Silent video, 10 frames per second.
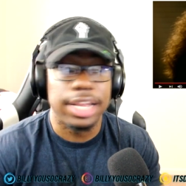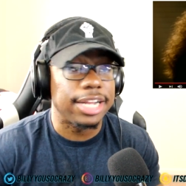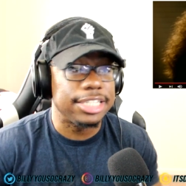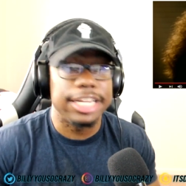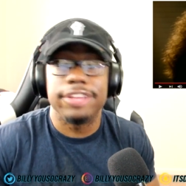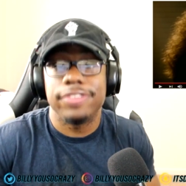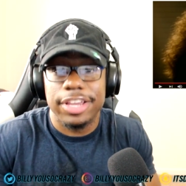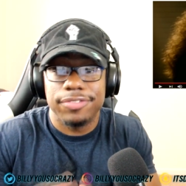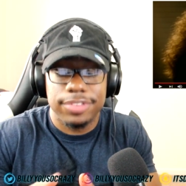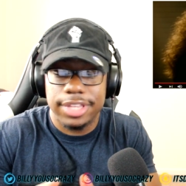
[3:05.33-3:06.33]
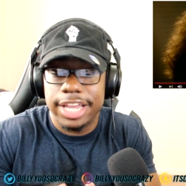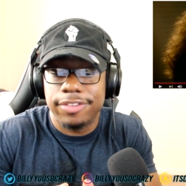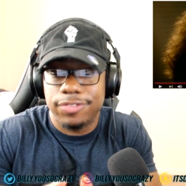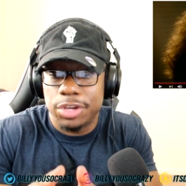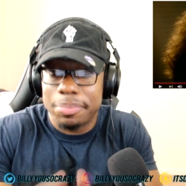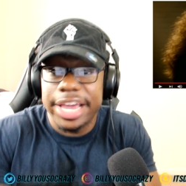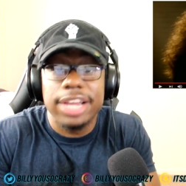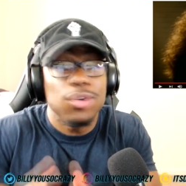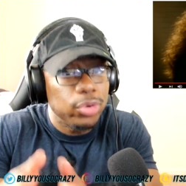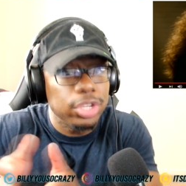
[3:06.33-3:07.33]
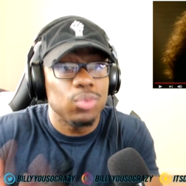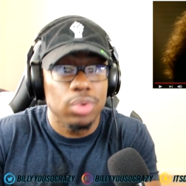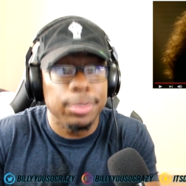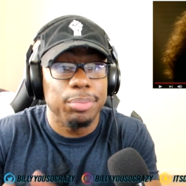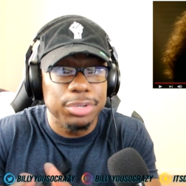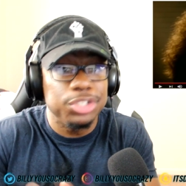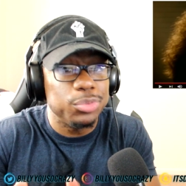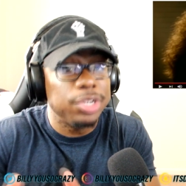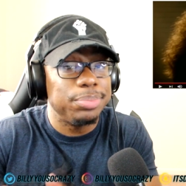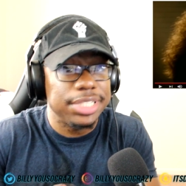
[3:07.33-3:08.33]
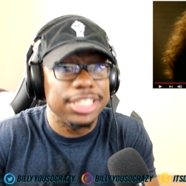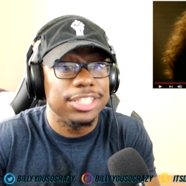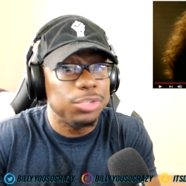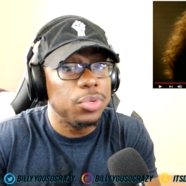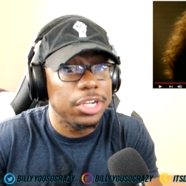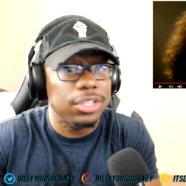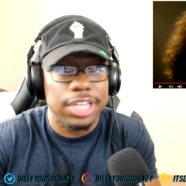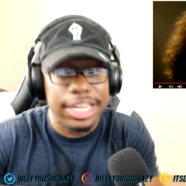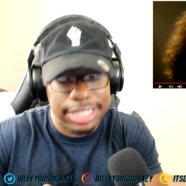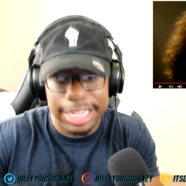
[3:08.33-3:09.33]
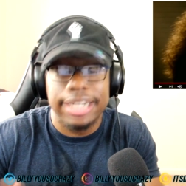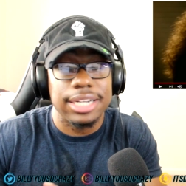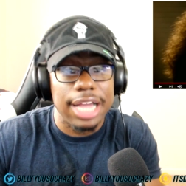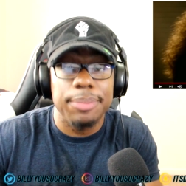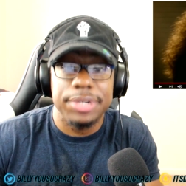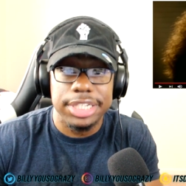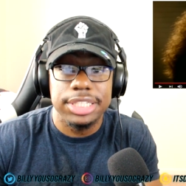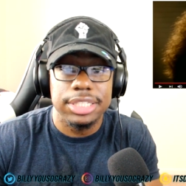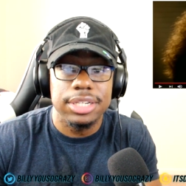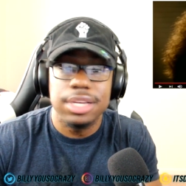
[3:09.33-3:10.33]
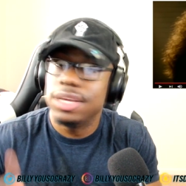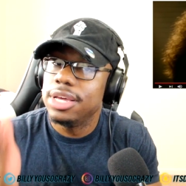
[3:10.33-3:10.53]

Like I said, if if if your man or your woman put you in a position where it's like a competition,